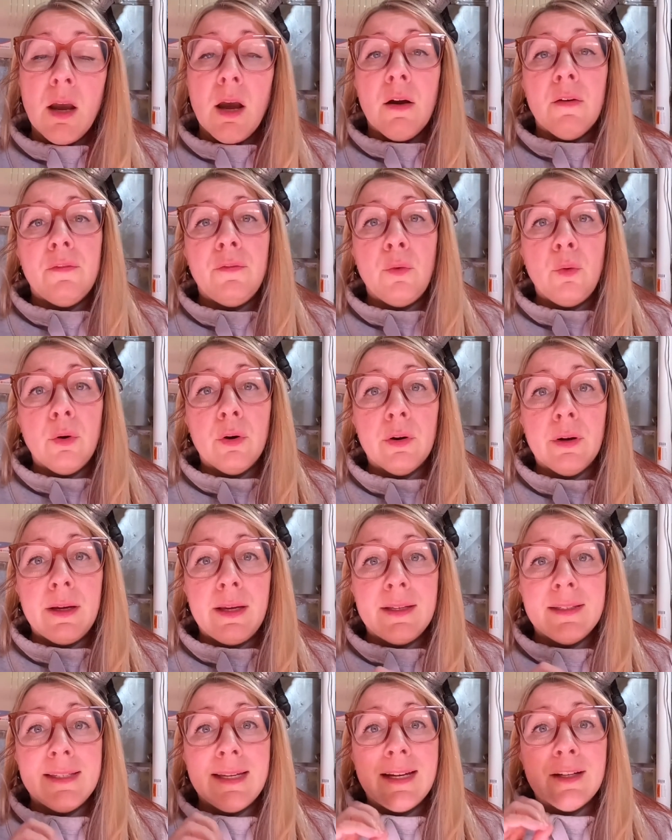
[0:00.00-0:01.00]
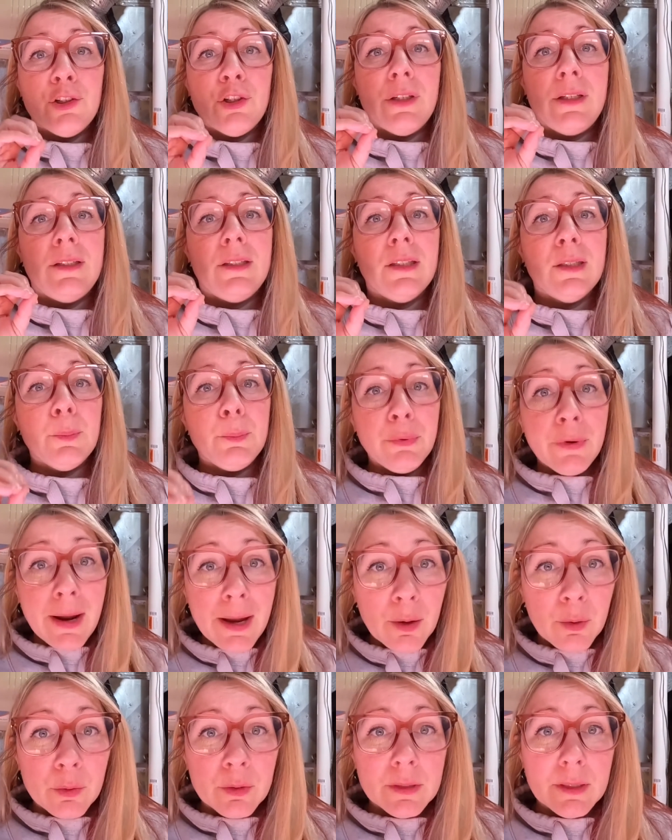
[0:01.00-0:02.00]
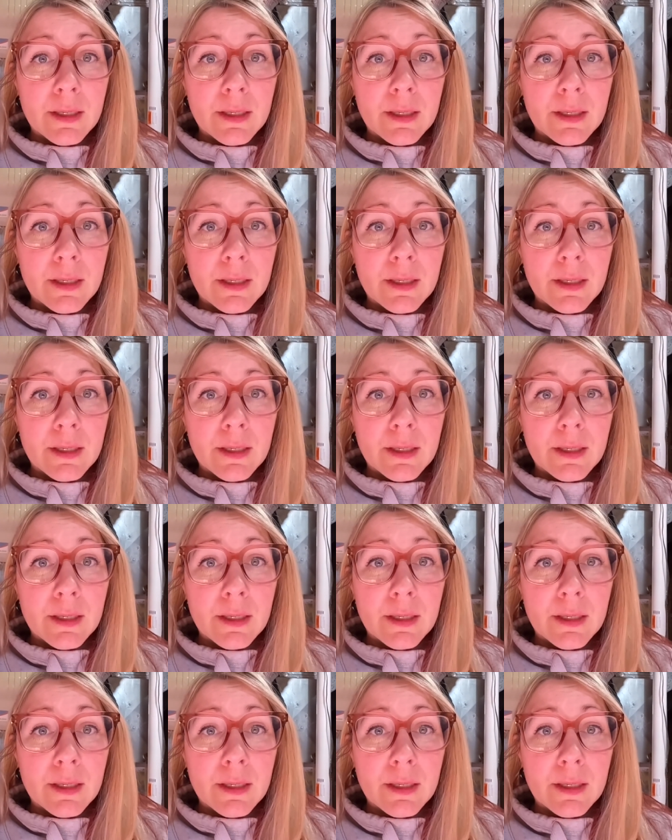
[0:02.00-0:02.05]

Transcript: for it to actually sprout